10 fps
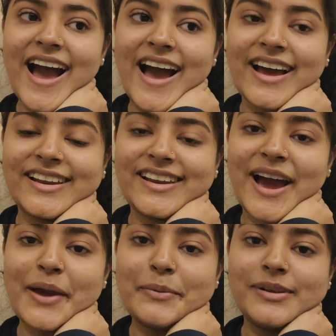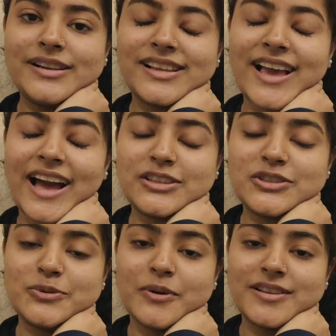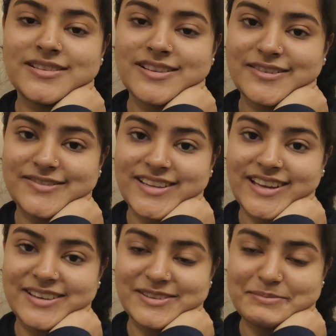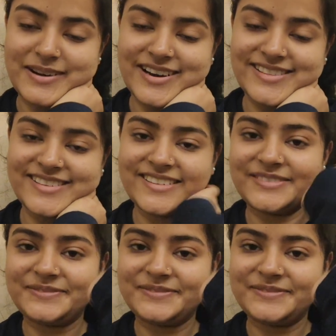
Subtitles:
And I will catch you once I've taken a bath.